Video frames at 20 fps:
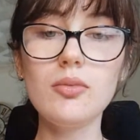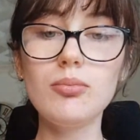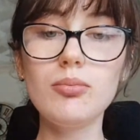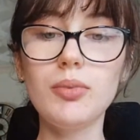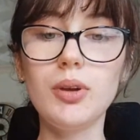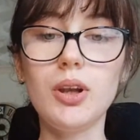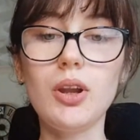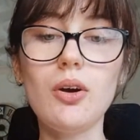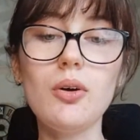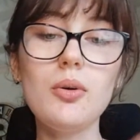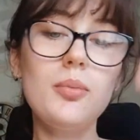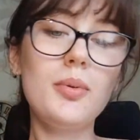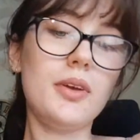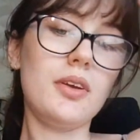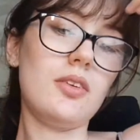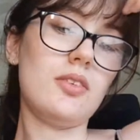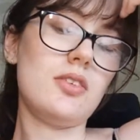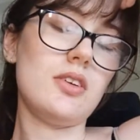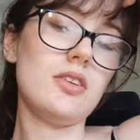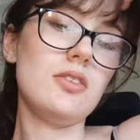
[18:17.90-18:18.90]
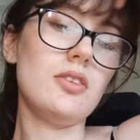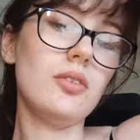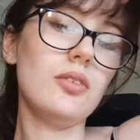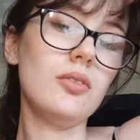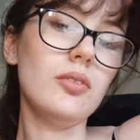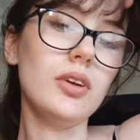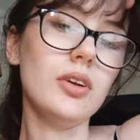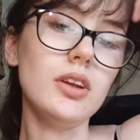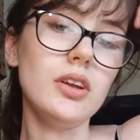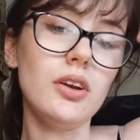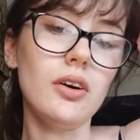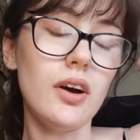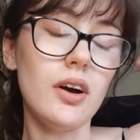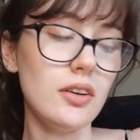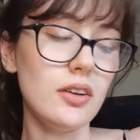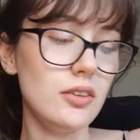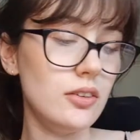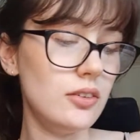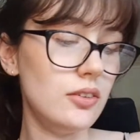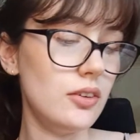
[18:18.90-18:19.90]
No, because I don't really know how
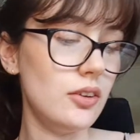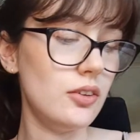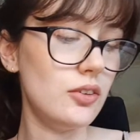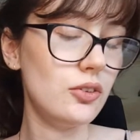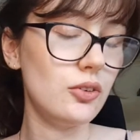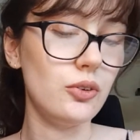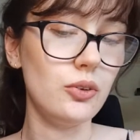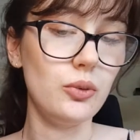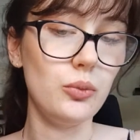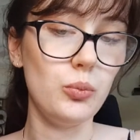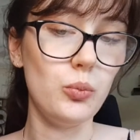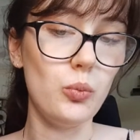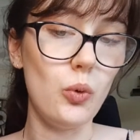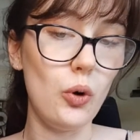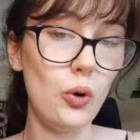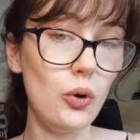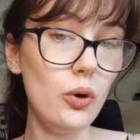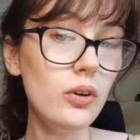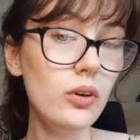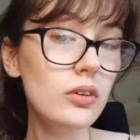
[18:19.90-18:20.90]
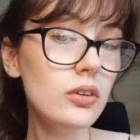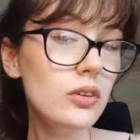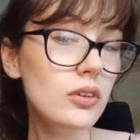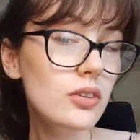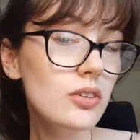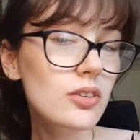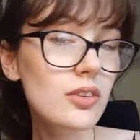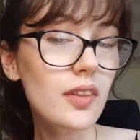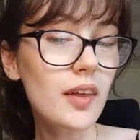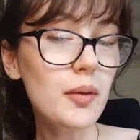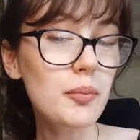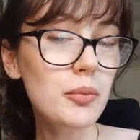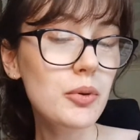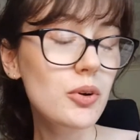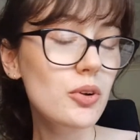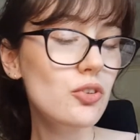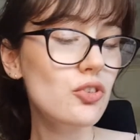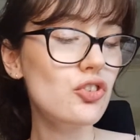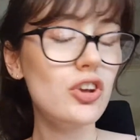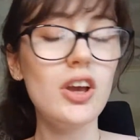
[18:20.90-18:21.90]
Discord works that much.
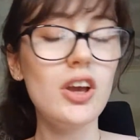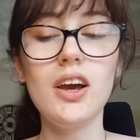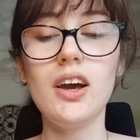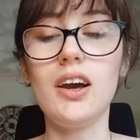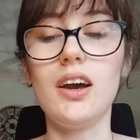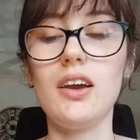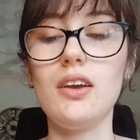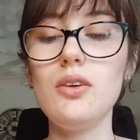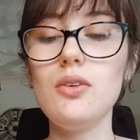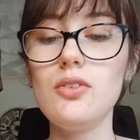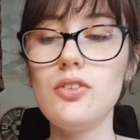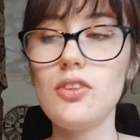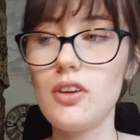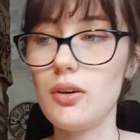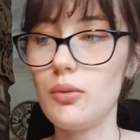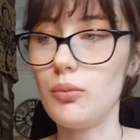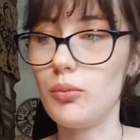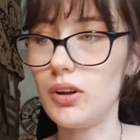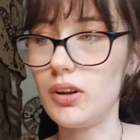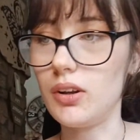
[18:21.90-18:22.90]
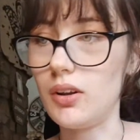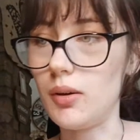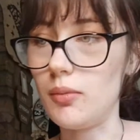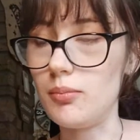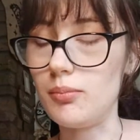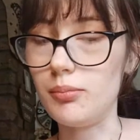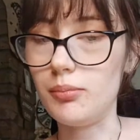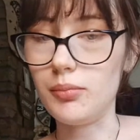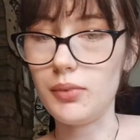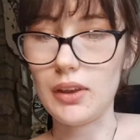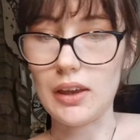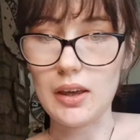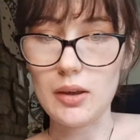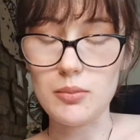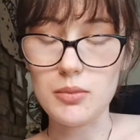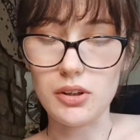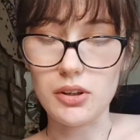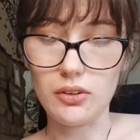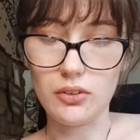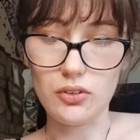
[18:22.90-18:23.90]
I use it when I'm
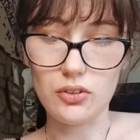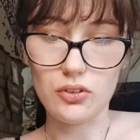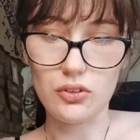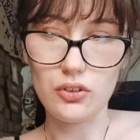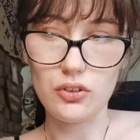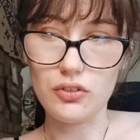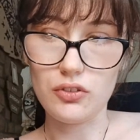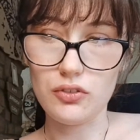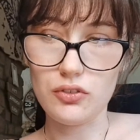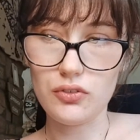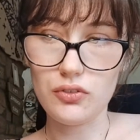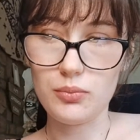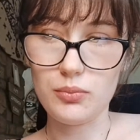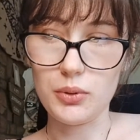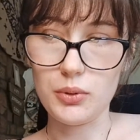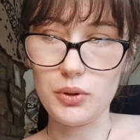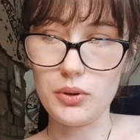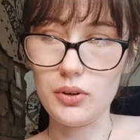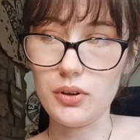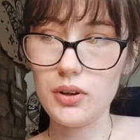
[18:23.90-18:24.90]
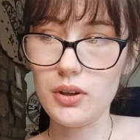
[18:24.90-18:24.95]
gaming and stuff, but